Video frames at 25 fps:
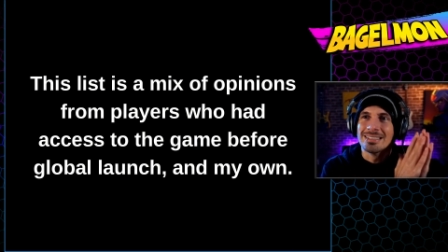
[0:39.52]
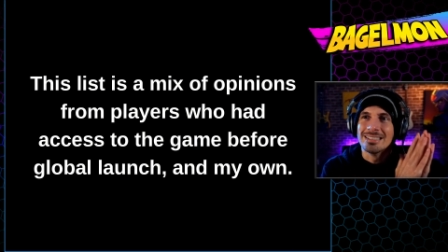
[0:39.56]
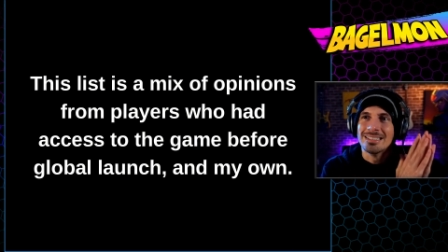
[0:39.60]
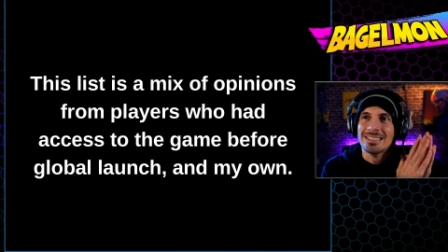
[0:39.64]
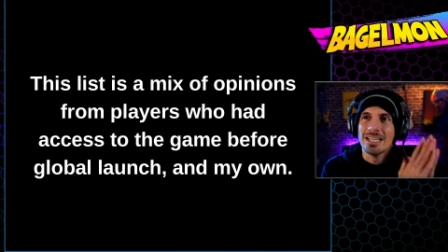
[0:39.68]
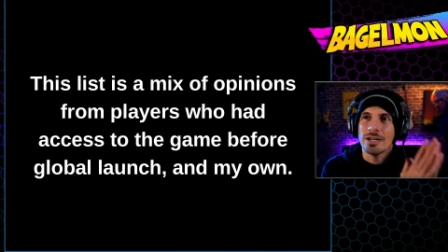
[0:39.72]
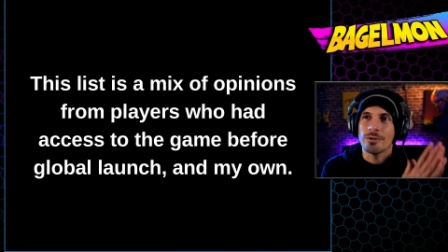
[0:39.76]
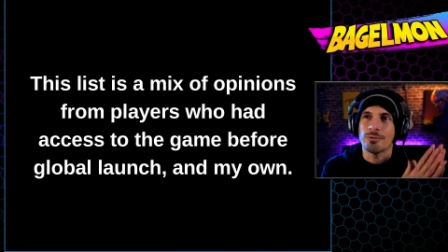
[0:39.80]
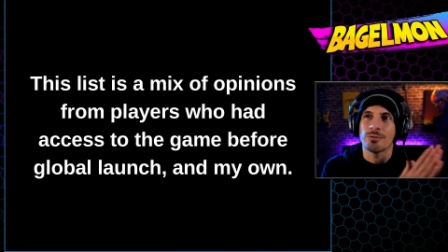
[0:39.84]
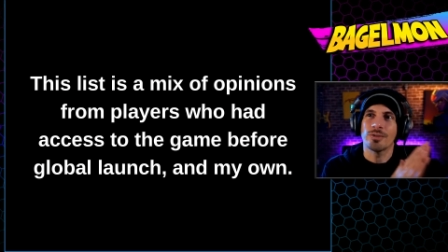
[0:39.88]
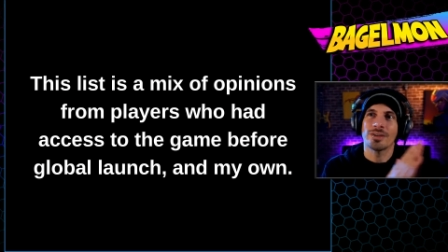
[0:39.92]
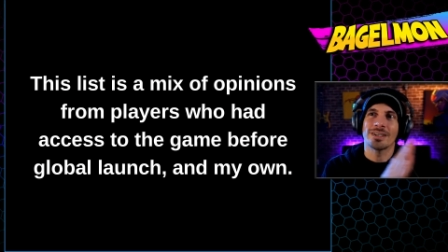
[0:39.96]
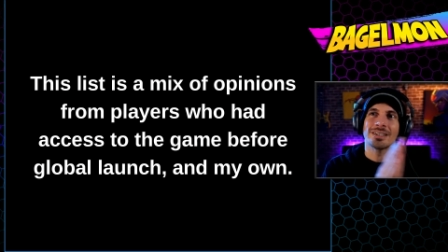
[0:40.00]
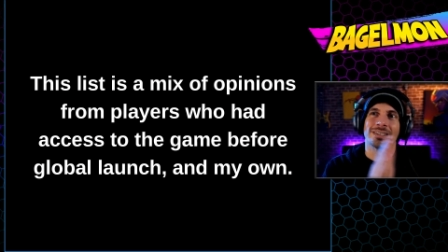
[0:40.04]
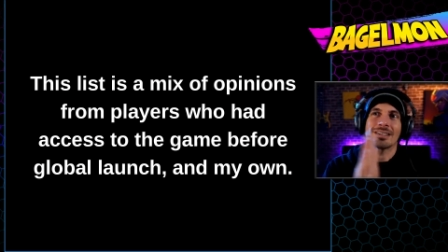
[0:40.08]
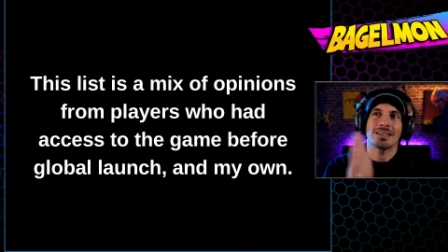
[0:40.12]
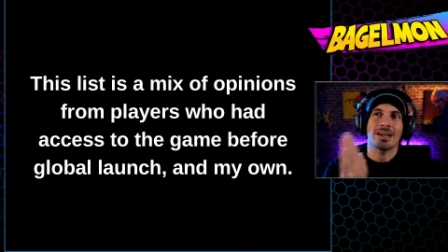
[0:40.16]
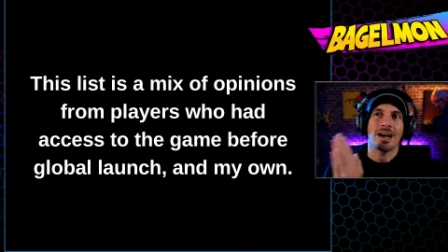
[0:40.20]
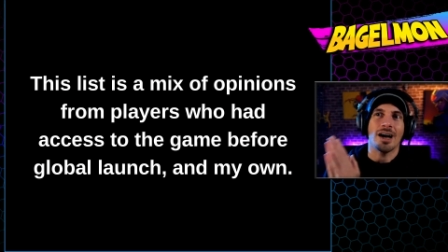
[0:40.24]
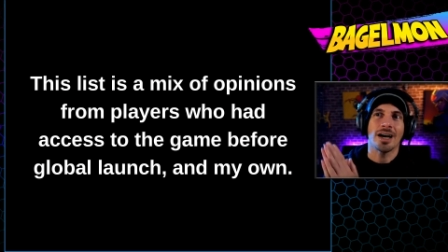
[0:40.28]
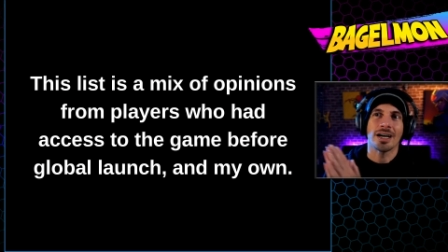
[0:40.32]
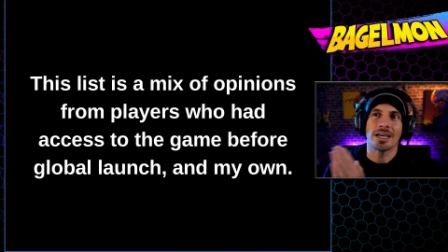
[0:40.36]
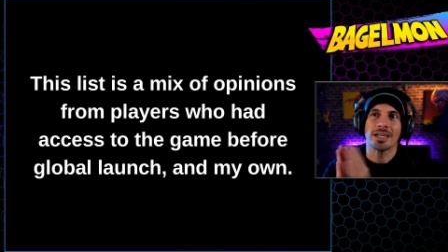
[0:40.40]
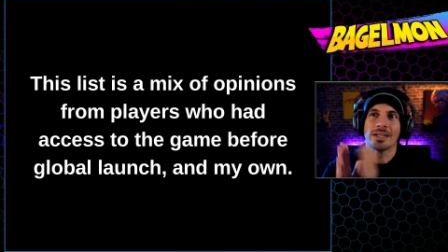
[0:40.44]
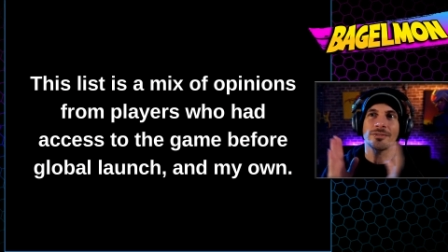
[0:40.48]
different
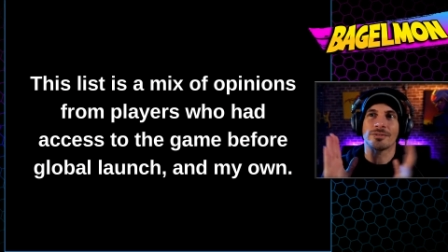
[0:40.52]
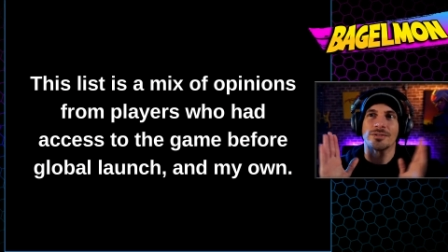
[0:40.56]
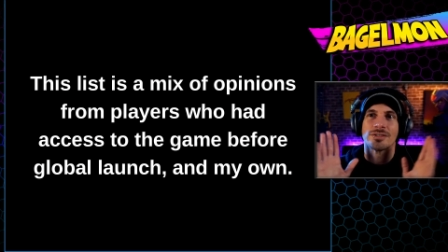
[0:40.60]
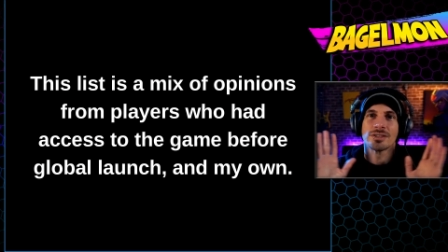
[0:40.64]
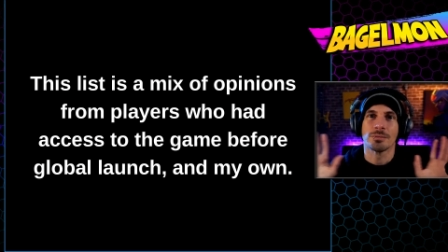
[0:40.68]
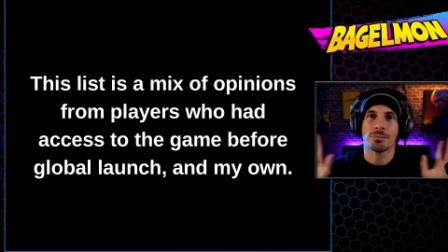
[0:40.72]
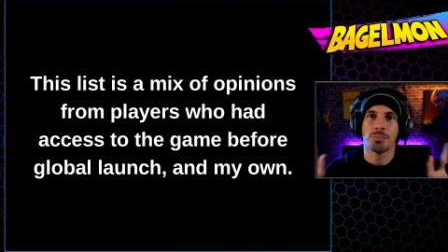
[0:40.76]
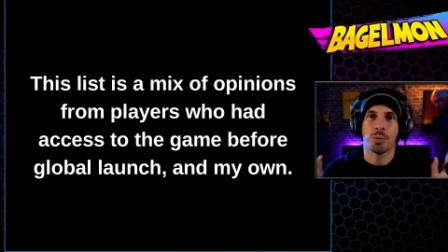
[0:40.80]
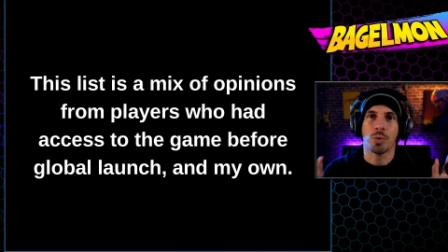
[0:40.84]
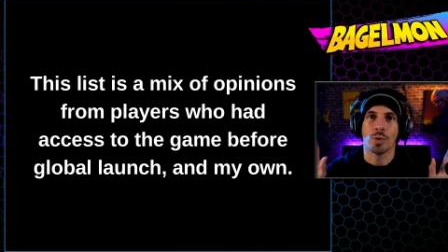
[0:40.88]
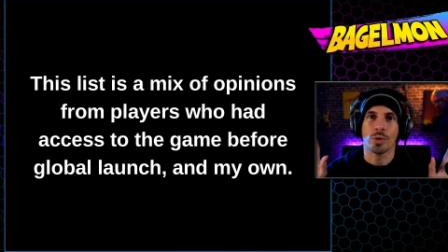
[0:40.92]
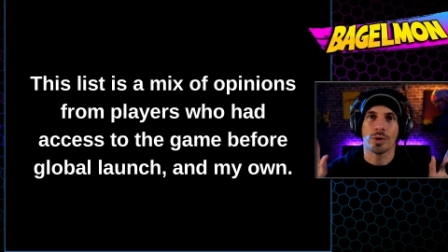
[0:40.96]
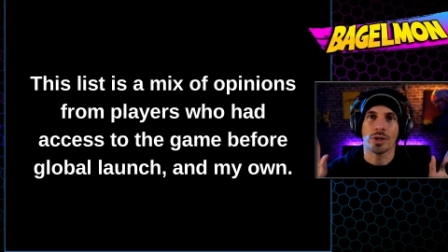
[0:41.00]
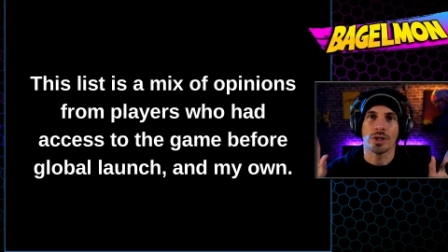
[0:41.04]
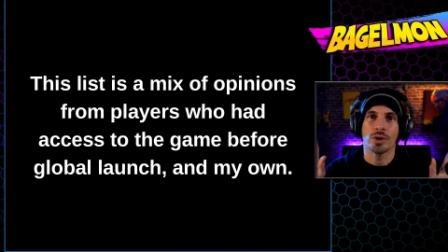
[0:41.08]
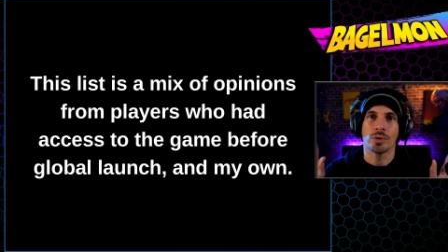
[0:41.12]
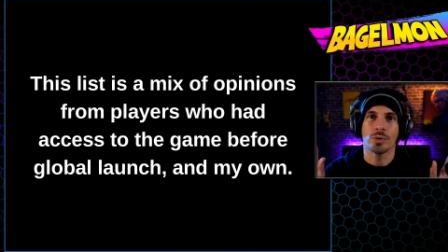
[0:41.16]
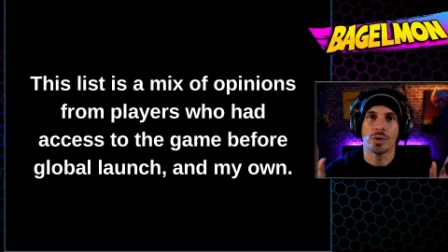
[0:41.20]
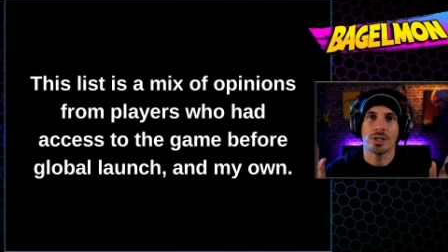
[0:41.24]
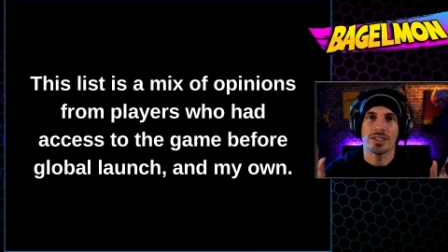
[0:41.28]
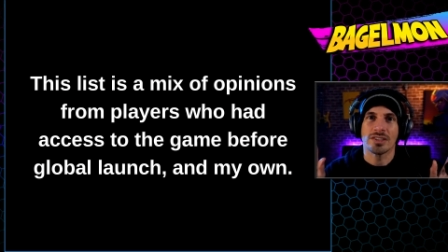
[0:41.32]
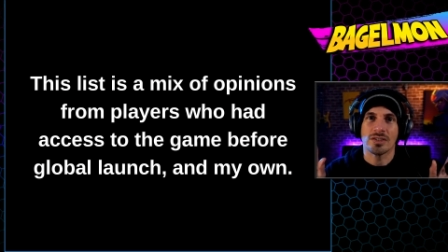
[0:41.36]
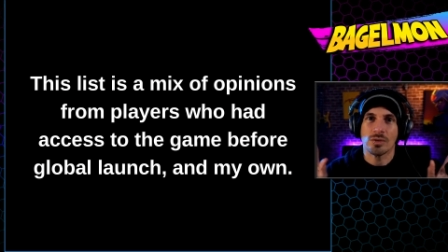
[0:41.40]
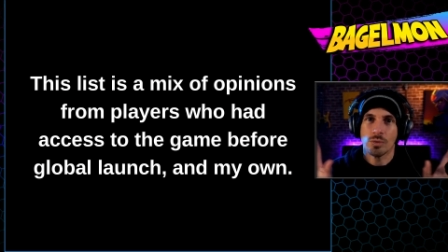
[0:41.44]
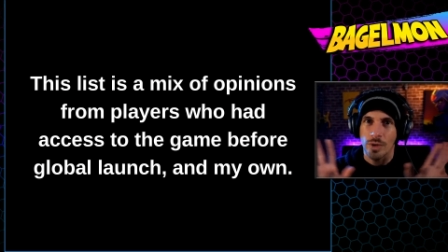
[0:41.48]
kind of support
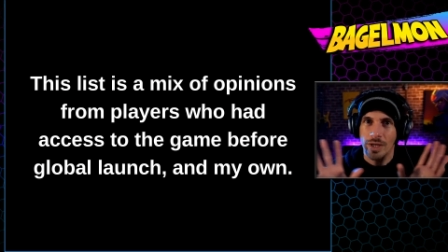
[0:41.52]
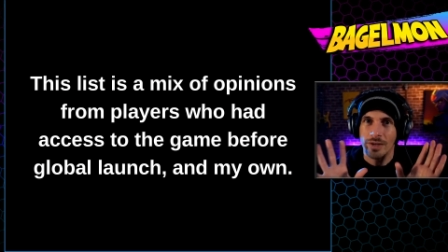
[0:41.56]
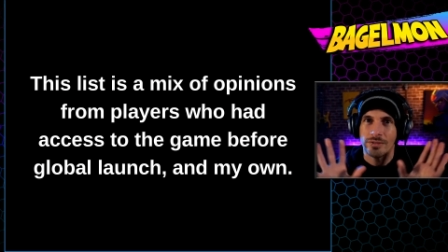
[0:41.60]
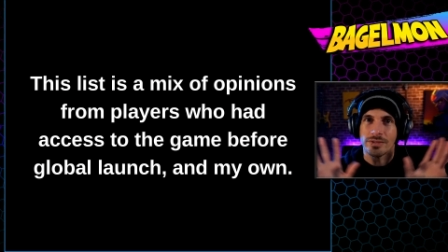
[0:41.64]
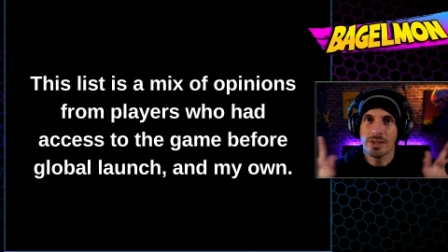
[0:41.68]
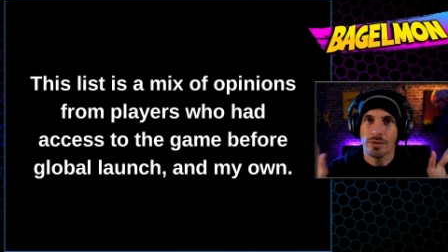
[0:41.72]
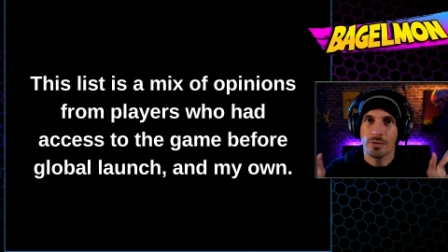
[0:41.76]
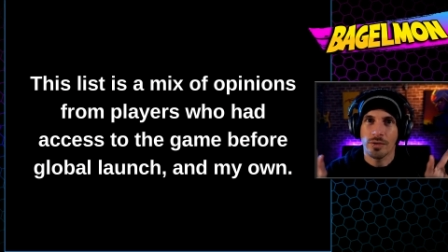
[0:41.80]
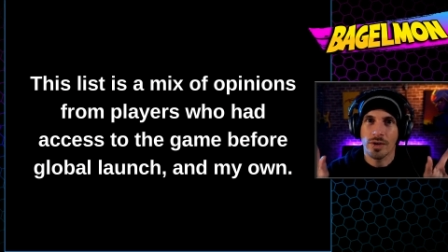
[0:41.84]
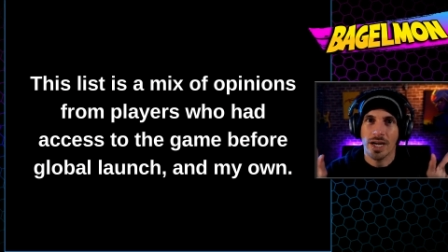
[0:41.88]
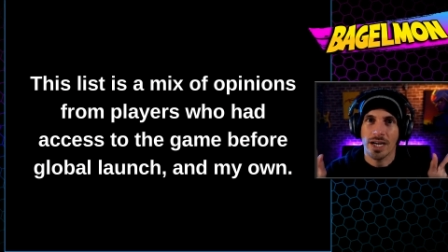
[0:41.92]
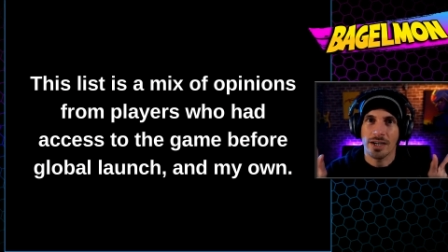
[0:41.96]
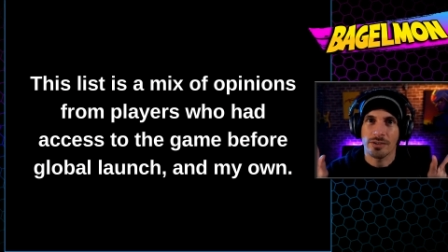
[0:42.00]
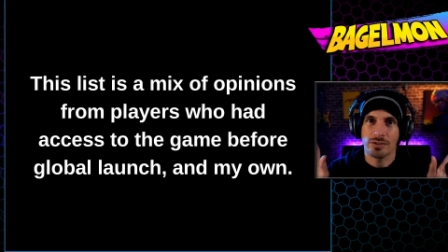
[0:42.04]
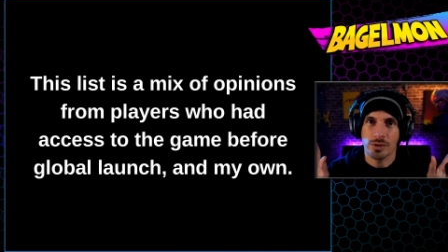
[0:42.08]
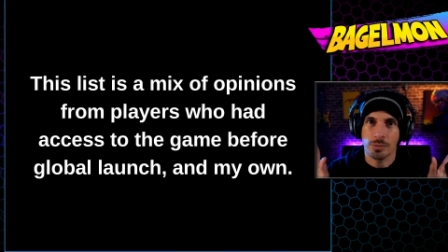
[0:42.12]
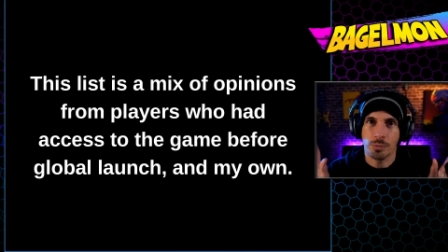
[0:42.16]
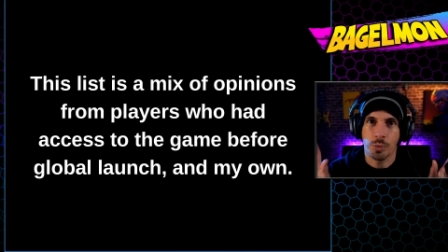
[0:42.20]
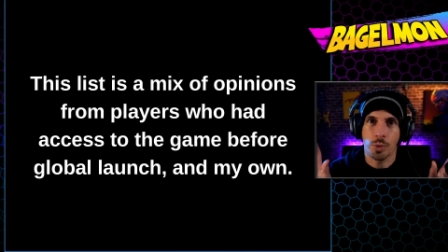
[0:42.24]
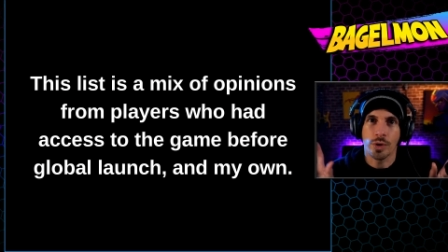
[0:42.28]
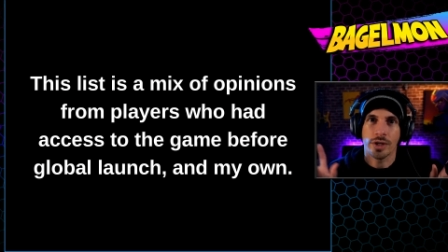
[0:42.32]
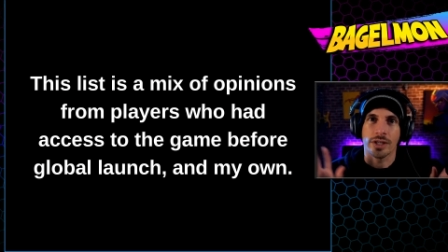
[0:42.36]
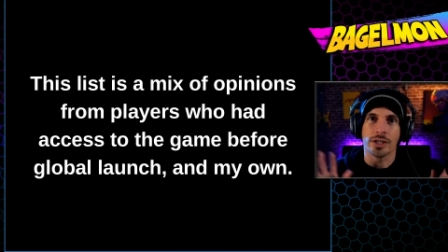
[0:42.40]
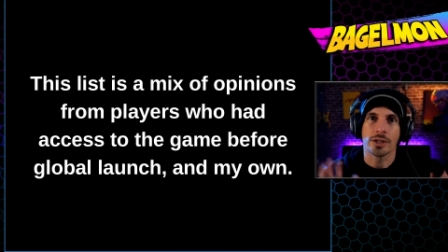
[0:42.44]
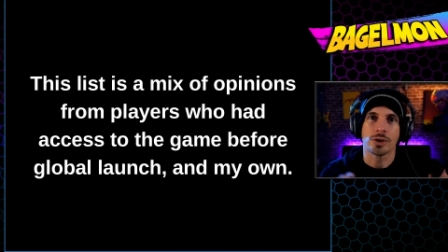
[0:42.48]
units. We have different kind of
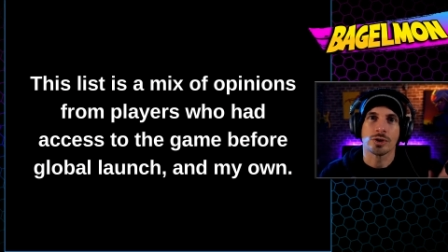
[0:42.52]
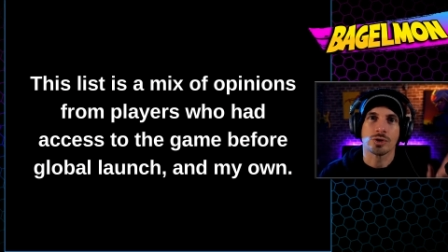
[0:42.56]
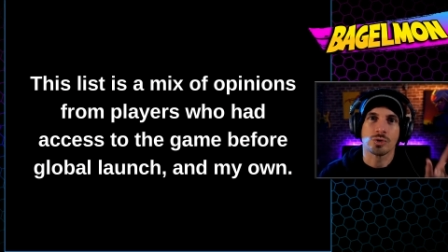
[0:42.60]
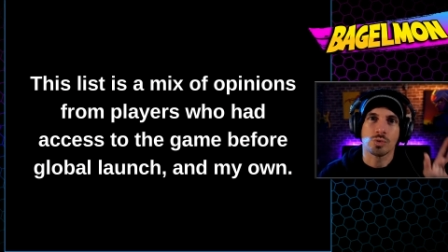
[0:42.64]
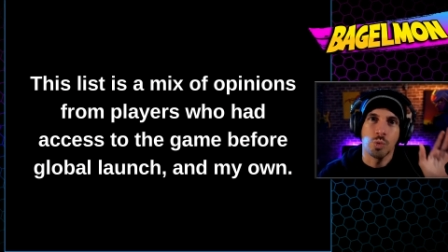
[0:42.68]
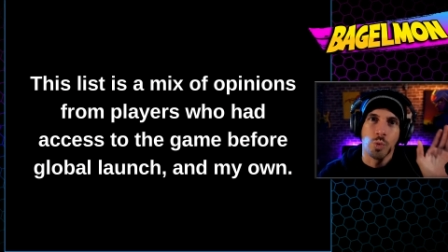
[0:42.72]
support healers.